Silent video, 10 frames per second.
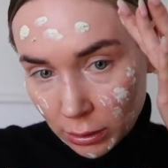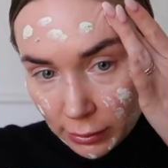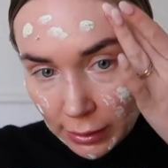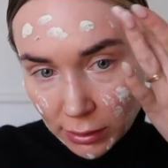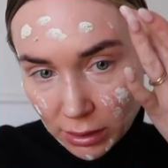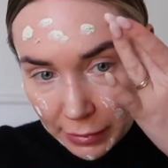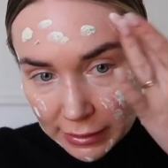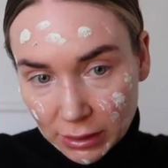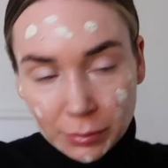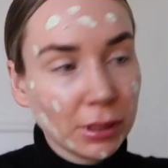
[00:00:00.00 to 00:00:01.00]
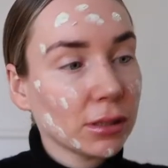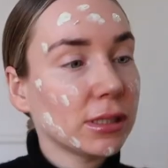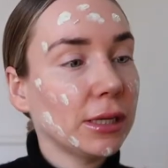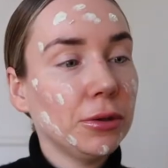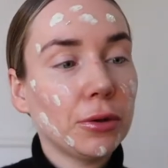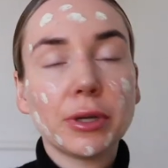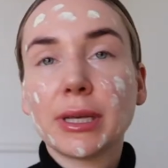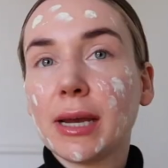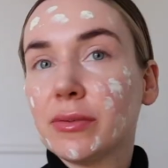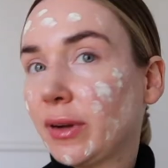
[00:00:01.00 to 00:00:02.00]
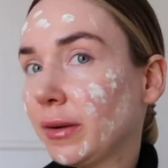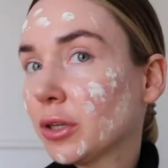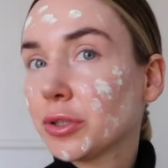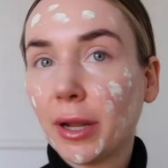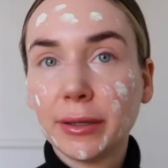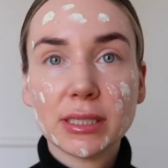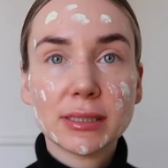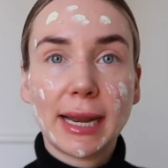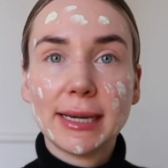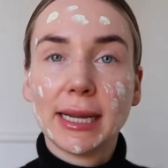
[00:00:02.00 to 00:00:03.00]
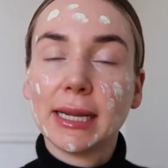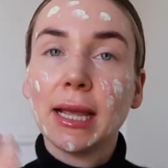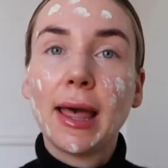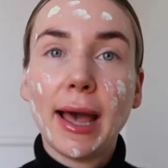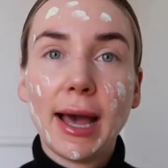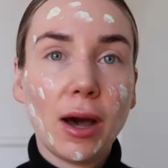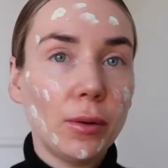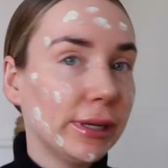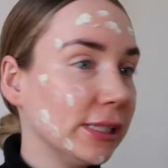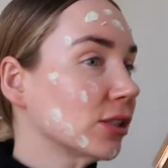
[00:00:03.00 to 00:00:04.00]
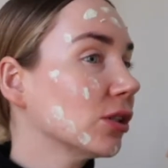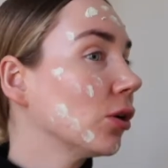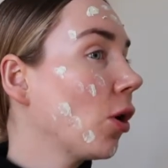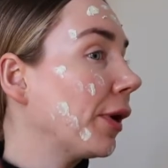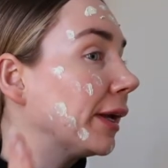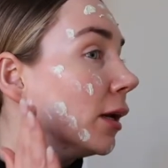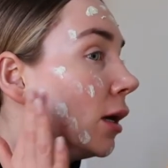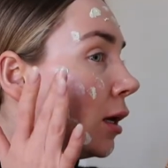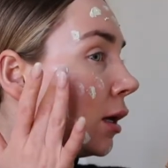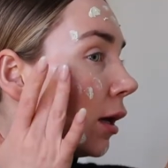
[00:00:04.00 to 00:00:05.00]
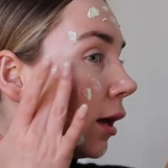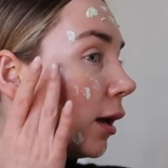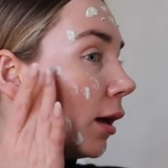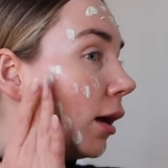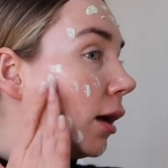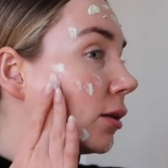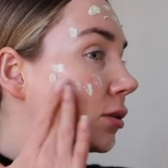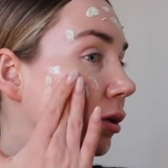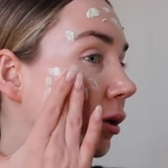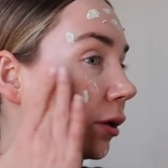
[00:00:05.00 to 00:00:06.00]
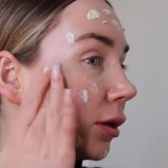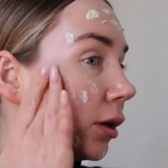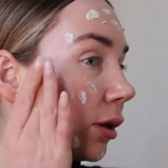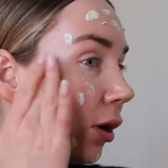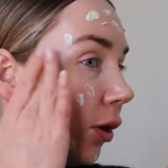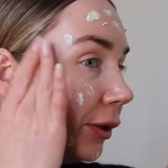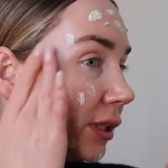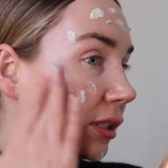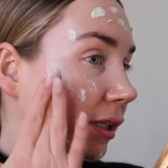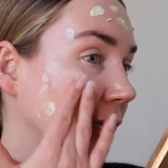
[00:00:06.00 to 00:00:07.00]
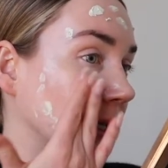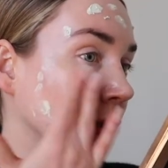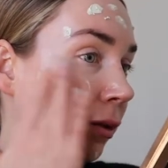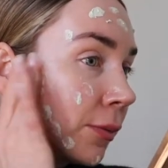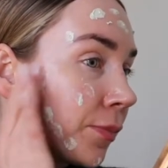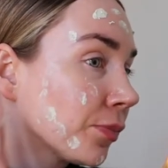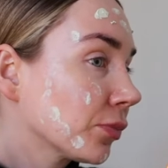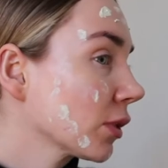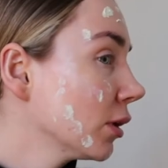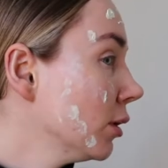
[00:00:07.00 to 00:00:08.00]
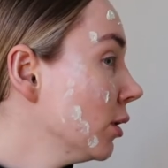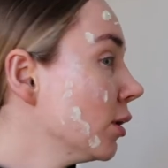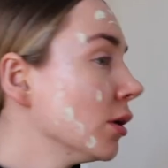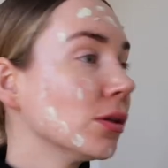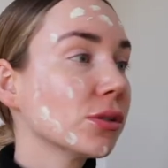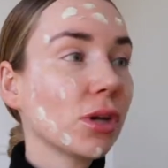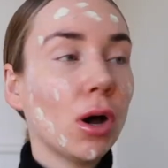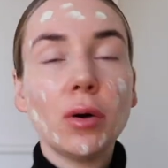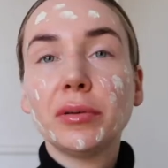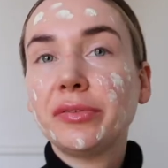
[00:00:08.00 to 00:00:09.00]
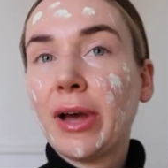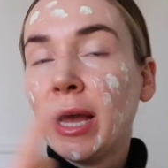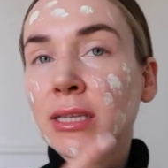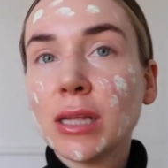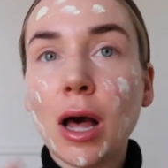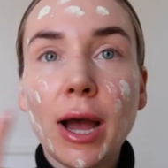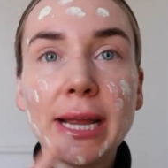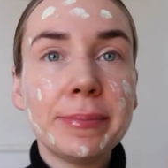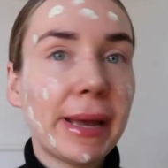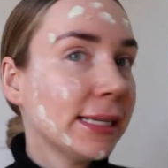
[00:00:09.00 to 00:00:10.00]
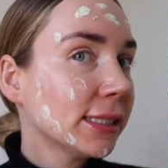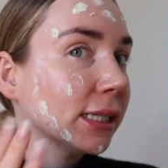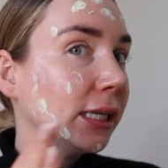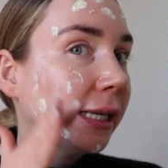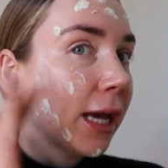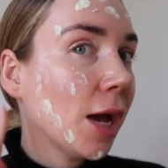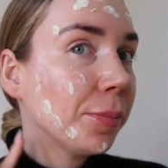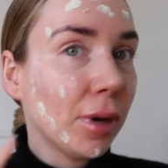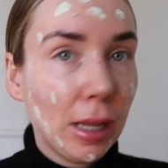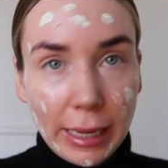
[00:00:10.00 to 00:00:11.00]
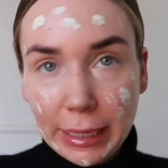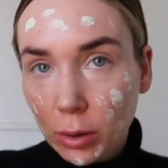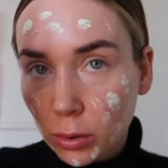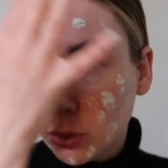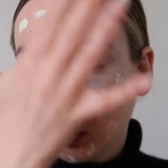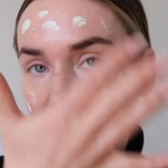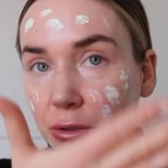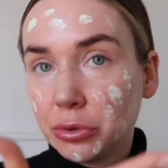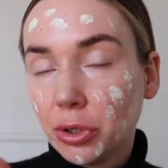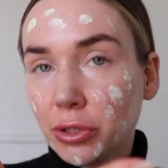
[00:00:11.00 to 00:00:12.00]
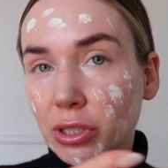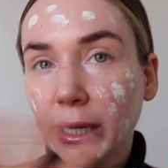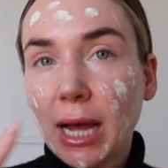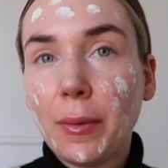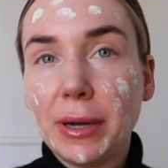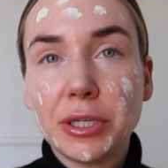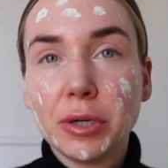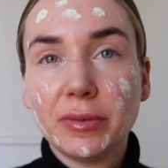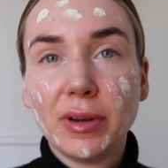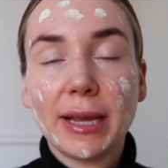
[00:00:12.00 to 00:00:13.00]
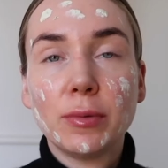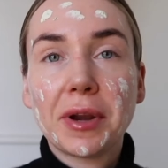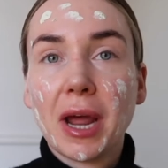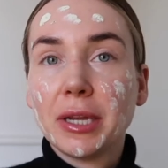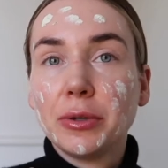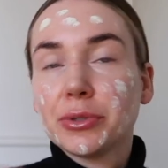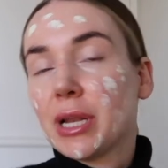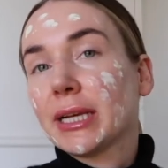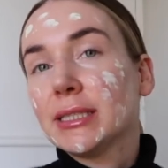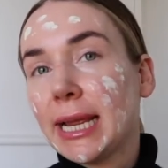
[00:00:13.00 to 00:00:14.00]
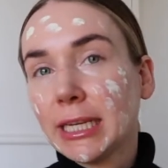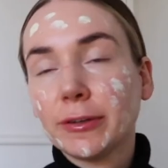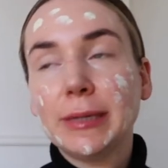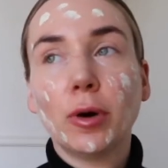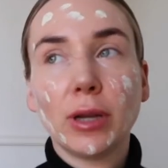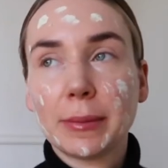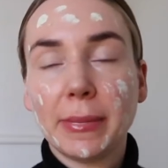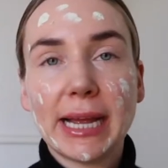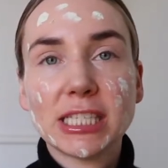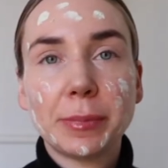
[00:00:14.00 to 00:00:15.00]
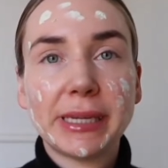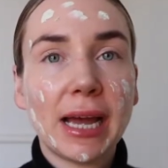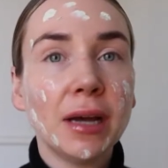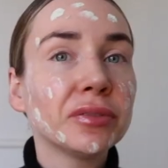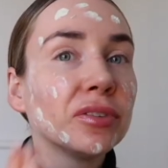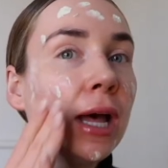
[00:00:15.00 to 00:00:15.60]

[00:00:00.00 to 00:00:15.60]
that doesn't matter, because then you're gonna get a very good understanding how it's going to look on the skin. So first I basically apply all little dots, like how I do with like when I use like a day cream or like my SPF.